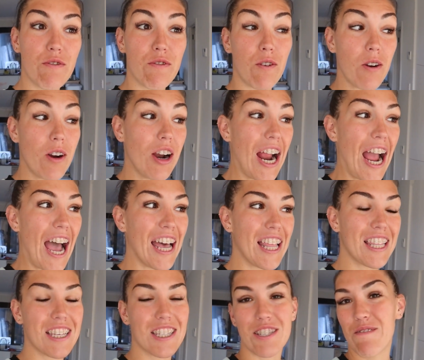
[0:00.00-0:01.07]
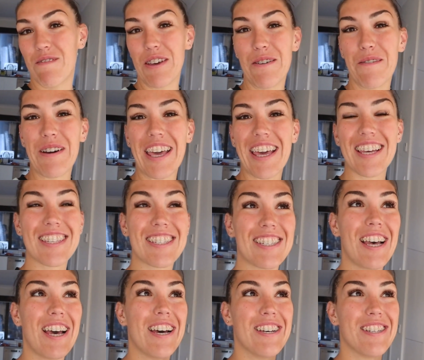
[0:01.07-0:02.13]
for at least a few weeks.